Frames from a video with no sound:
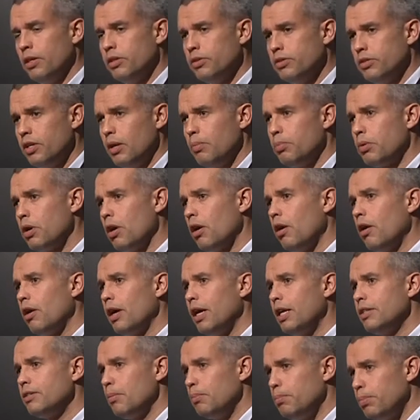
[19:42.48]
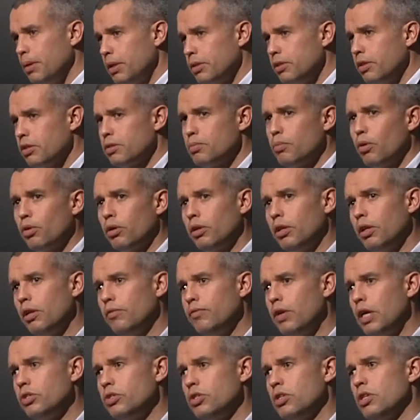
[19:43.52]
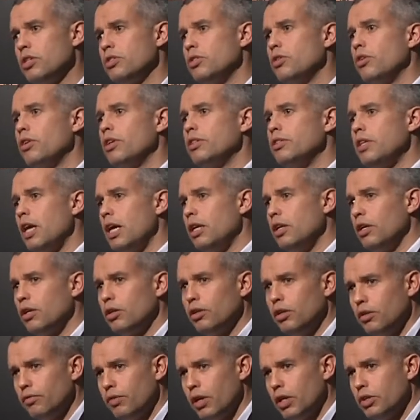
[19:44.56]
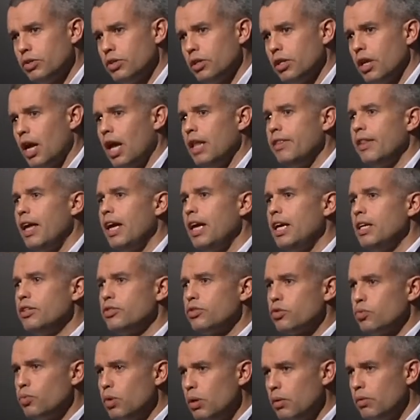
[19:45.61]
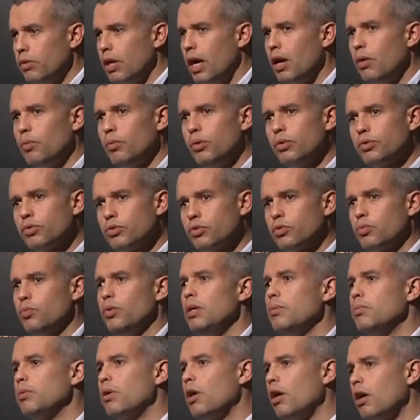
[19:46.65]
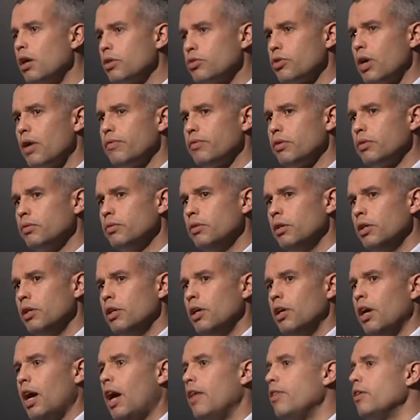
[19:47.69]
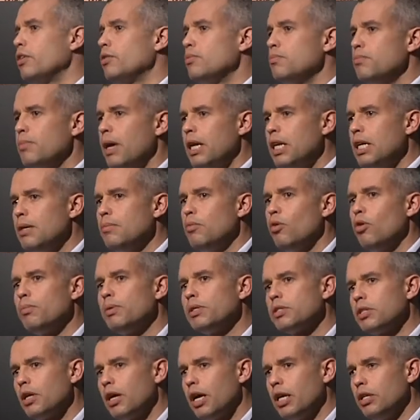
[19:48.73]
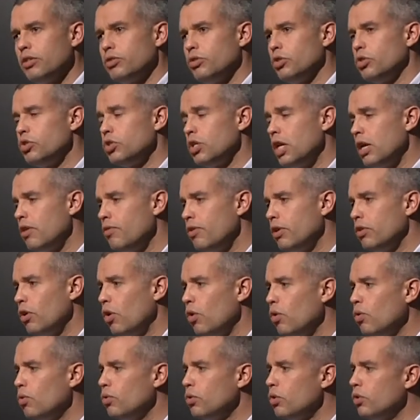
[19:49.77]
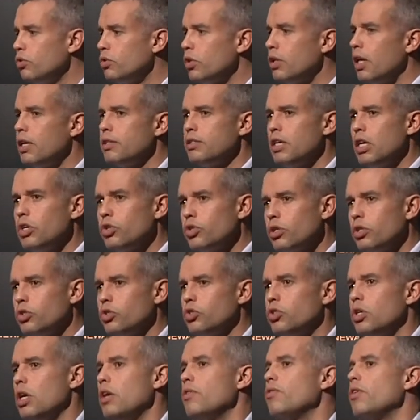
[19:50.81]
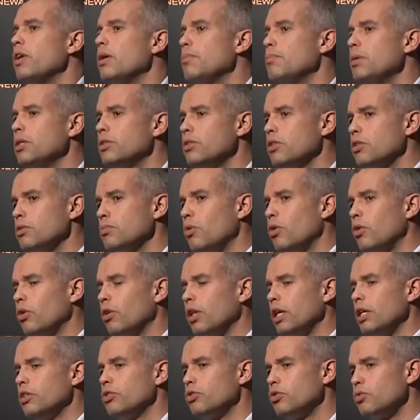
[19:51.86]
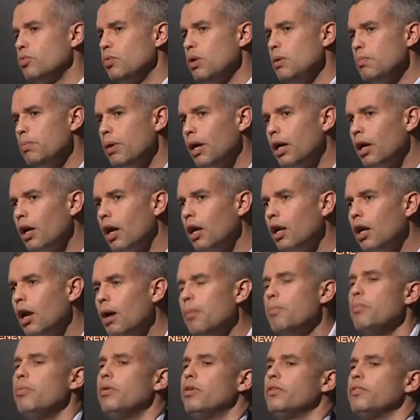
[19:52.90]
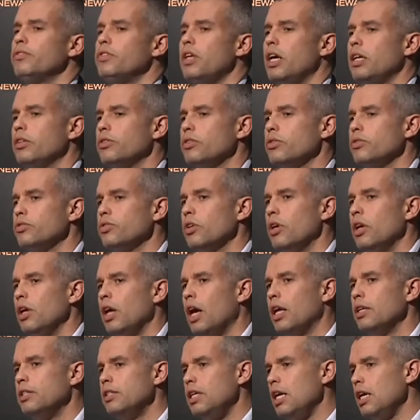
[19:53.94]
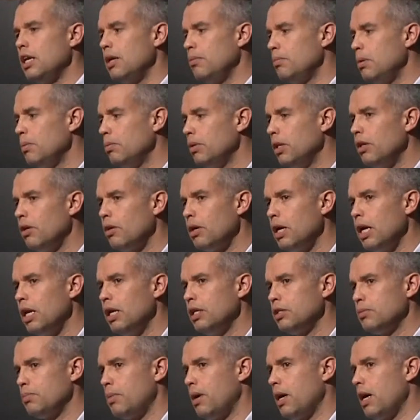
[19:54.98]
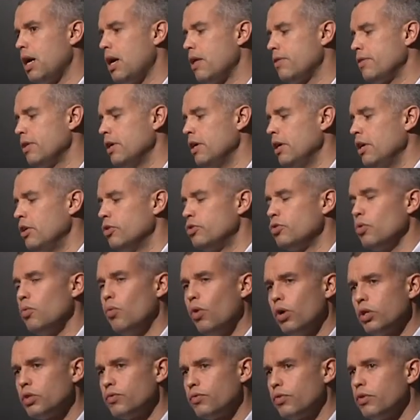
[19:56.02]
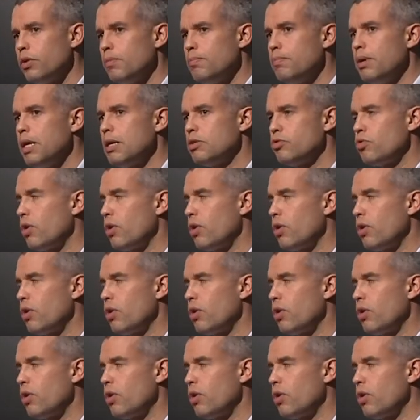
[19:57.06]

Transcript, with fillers: Zipcar is a business model innovation, it's not a technical innovation, and that is sweep that will sweep car travel. And there's many more besides. The, share, the whole utilization and sharing business model is sweeping a number of sectors and taking people in, their, in its path. So watch for the big